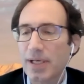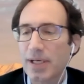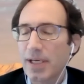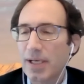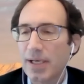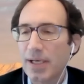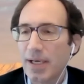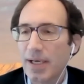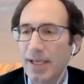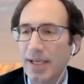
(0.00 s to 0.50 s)

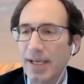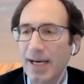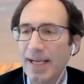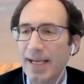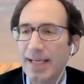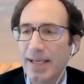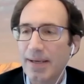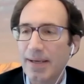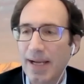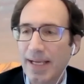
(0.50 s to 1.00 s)
I
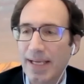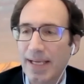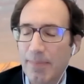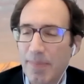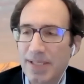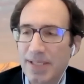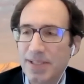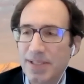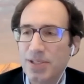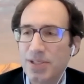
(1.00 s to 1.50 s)
get
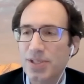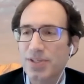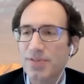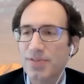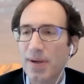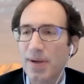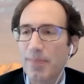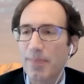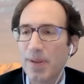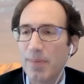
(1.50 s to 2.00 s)
messages
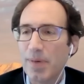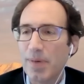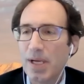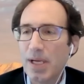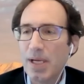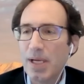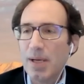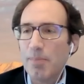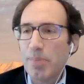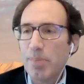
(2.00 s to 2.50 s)
from them,
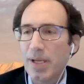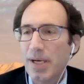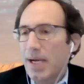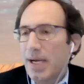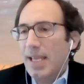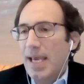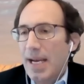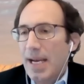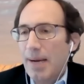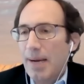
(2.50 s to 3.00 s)
but
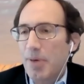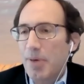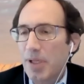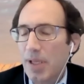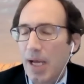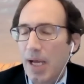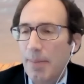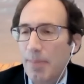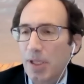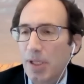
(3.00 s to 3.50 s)
again, I'm
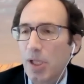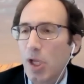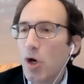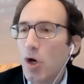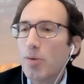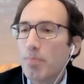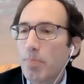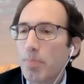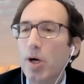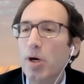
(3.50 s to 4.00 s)
a
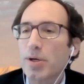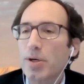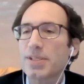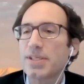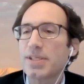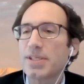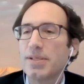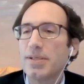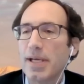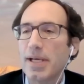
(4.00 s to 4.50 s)
lone
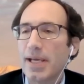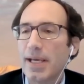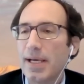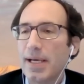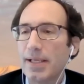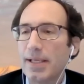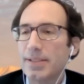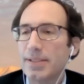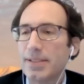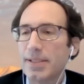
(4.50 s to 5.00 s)
person
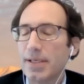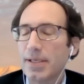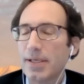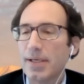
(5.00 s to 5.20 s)
and